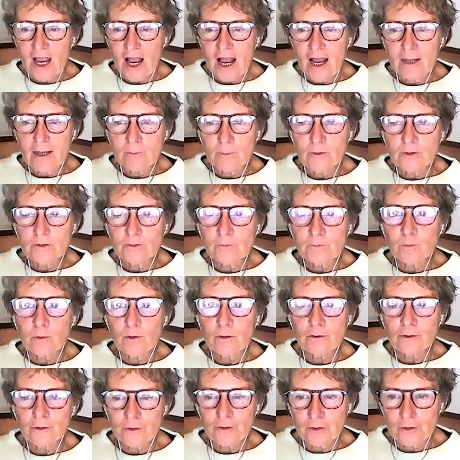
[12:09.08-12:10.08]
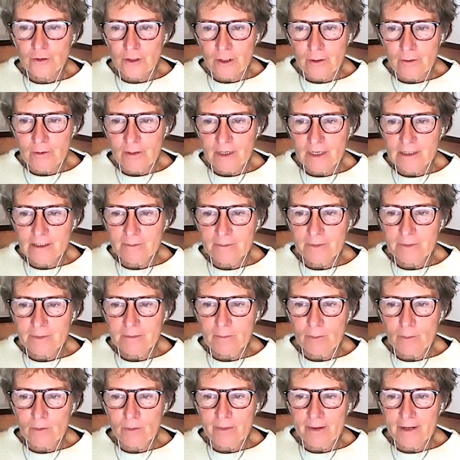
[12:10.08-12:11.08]
I would want to know a little bit
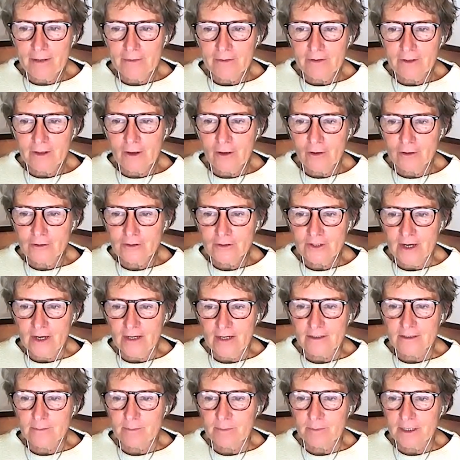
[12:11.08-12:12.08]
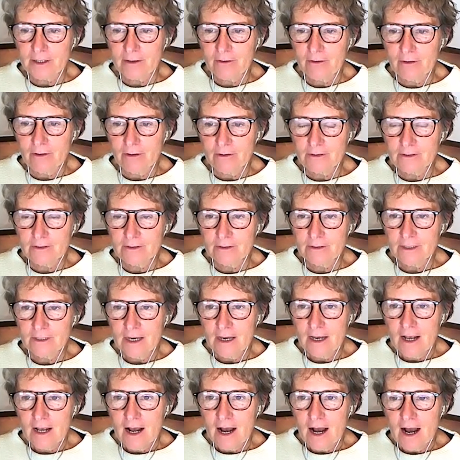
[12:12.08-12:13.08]
more about the context because
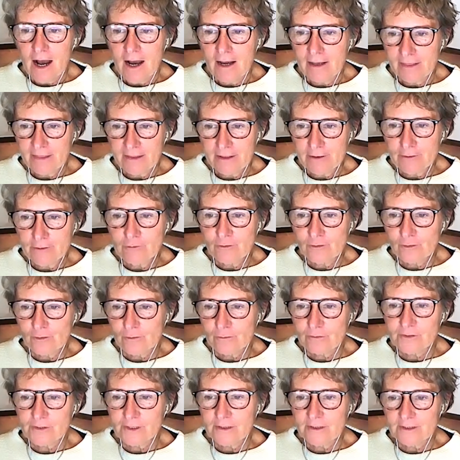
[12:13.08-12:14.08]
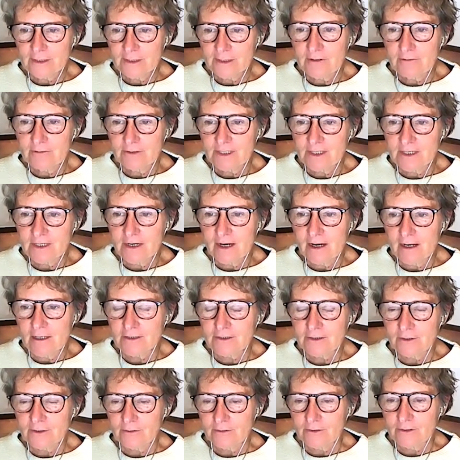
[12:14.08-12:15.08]
I think you should also seriously
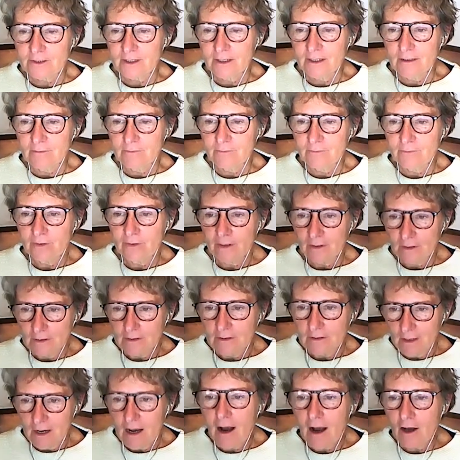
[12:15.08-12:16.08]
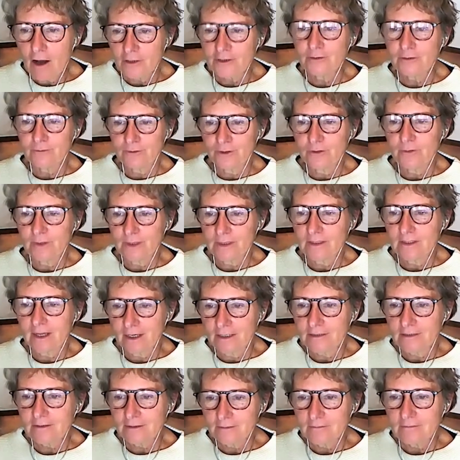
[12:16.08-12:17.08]
ask yourself, are you doing
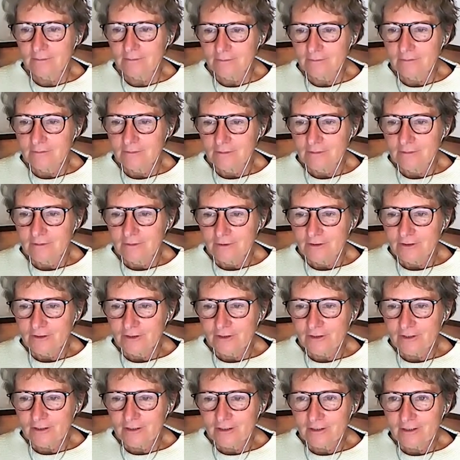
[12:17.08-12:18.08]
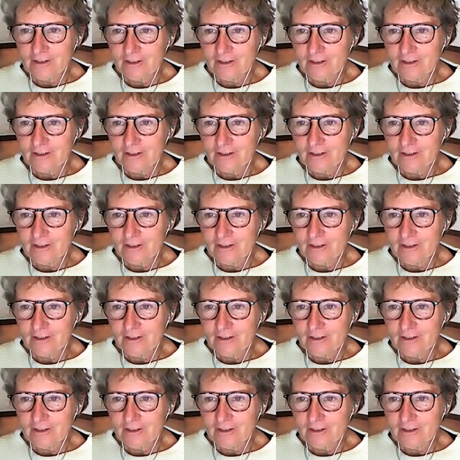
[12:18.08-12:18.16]
that? Okay.